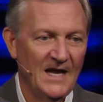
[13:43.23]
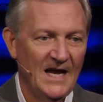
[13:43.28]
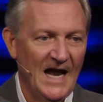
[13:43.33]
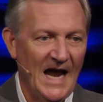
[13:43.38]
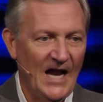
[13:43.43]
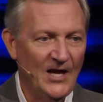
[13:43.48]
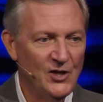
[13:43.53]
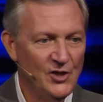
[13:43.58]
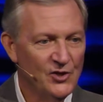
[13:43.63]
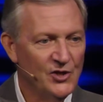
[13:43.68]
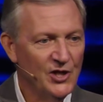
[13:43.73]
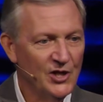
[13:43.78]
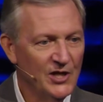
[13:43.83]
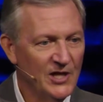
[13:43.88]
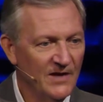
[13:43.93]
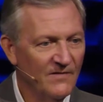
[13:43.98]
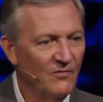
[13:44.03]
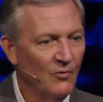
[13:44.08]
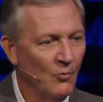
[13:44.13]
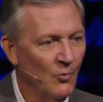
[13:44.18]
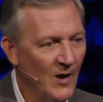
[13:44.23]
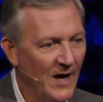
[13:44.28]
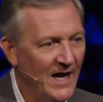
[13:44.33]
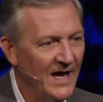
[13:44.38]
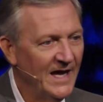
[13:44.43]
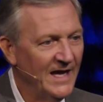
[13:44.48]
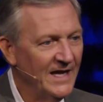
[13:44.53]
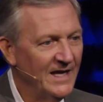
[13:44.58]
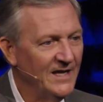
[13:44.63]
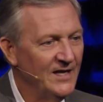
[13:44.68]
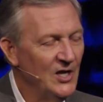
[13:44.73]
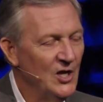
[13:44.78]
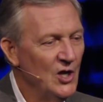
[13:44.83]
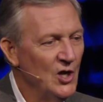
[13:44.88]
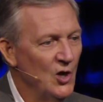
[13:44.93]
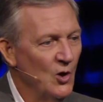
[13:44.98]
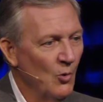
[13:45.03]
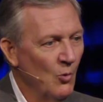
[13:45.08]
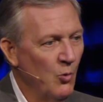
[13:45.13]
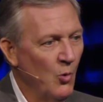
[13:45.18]
And you can give away
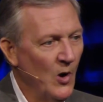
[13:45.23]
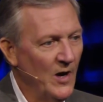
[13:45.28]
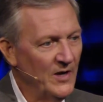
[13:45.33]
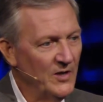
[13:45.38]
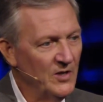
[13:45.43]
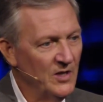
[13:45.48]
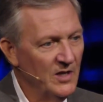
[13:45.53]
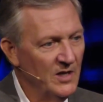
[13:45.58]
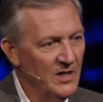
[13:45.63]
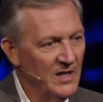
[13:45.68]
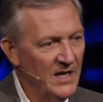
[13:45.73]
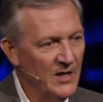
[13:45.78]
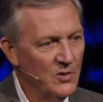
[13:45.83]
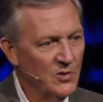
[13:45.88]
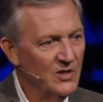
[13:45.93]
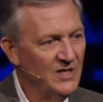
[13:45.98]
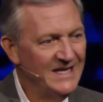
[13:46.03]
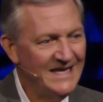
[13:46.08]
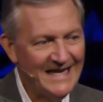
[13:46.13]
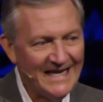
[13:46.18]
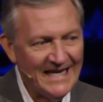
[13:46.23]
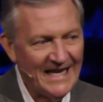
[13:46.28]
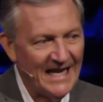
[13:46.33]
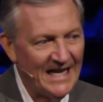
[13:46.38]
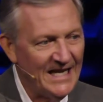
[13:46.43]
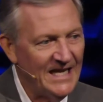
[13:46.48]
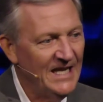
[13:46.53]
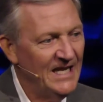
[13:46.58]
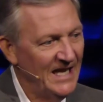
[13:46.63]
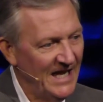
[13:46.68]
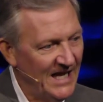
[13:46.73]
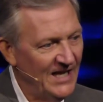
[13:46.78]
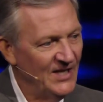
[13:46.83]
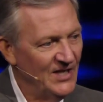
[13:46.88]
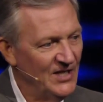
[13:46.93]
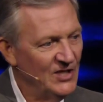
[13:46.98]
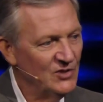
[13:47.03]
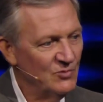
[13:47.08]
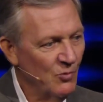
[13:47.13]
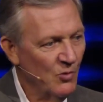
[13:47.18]
what is needed in
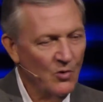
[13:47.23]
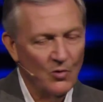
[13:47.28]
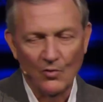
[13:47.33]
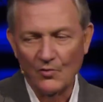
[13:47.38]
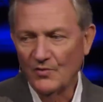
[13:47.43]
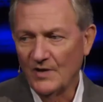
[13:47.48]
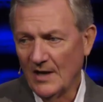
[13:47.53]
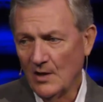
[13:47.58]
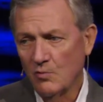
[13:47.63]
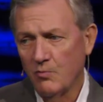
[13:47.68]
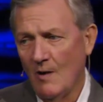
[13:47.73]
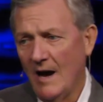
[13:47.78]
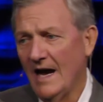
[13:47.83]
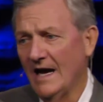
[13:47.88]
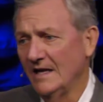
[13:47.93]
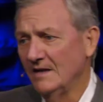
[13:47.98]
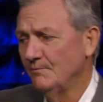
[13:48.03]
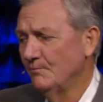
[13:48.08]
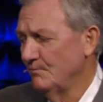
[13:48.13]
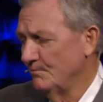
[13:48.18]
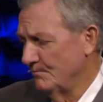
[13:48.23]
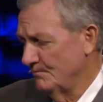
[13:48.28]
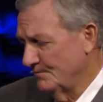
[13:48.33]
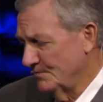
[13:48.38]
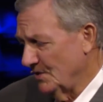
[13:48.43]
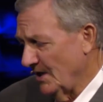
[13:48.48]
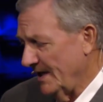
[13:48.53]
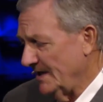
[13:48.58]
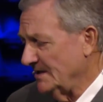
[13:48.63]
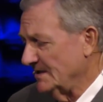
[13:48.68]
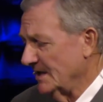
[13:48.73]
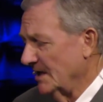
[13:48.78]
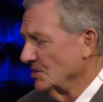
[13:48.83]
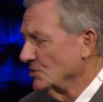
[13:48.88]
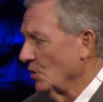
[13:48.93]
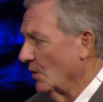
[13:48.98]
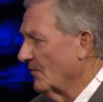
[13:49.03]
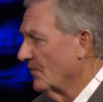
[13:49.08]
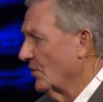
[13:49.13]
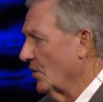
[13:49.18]
this world. That's why he says
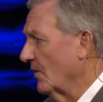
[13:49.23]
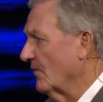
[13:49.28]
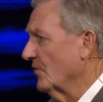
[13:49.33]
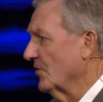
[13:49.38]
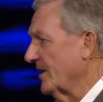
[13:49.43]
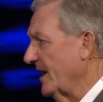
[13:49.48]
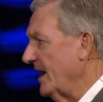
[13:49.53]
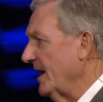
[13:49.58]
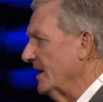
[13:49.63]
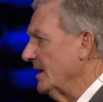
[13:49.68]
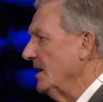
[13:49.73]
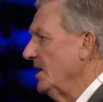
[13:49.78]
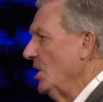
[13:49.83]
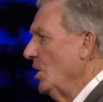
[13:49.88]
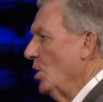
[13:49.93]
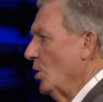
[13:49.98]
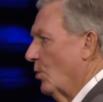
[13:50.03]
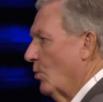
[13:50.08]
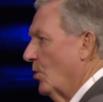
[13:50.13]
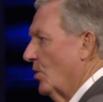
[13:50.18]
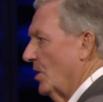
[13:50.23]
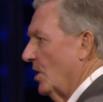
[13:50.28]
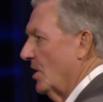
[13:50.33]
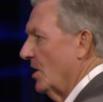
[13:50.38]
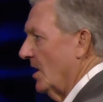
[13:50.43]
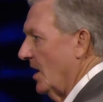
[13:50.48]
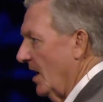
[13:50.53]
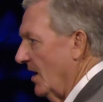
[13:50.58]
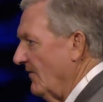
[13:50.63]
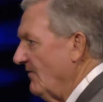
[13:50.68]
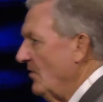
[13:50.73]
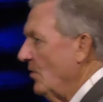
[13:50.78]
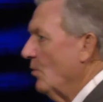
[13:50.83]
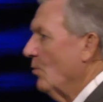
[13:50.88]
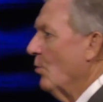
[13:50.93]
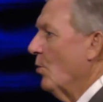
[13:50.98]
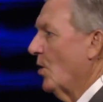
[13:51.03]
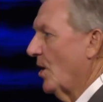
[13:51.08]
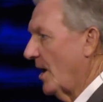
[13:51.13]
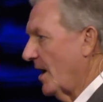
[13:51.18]
over and over again, we're to love
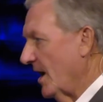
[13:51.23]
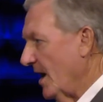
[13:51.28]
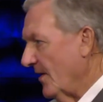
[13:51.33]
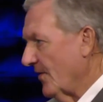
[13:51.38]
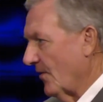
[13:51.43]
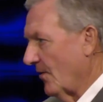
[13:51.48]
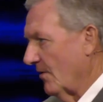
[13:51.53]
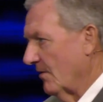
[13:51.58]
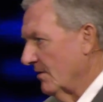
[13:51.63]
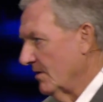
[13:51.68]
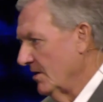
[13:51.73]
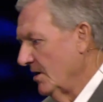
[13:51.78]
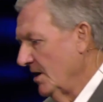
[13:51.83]
one another.